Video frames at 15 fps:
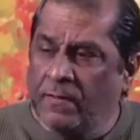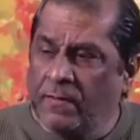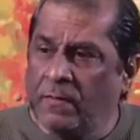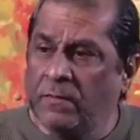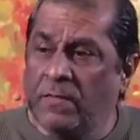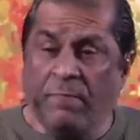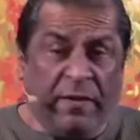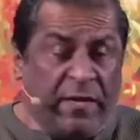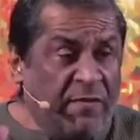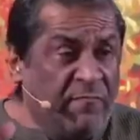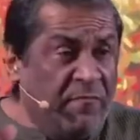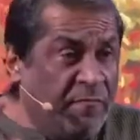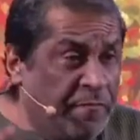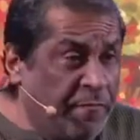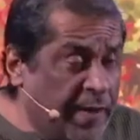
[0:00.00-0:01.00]
They became
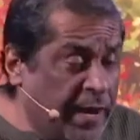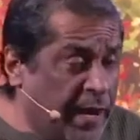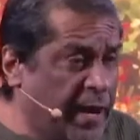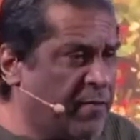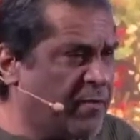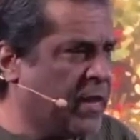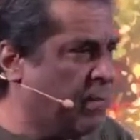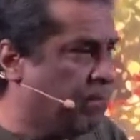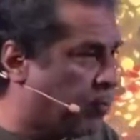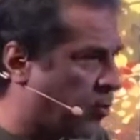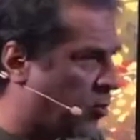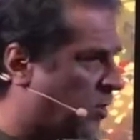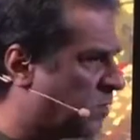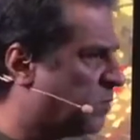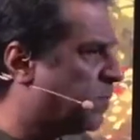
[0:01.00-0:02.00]
very
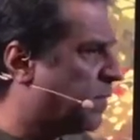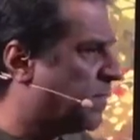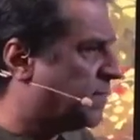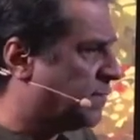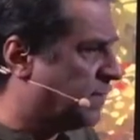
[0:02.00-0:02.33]
prosperous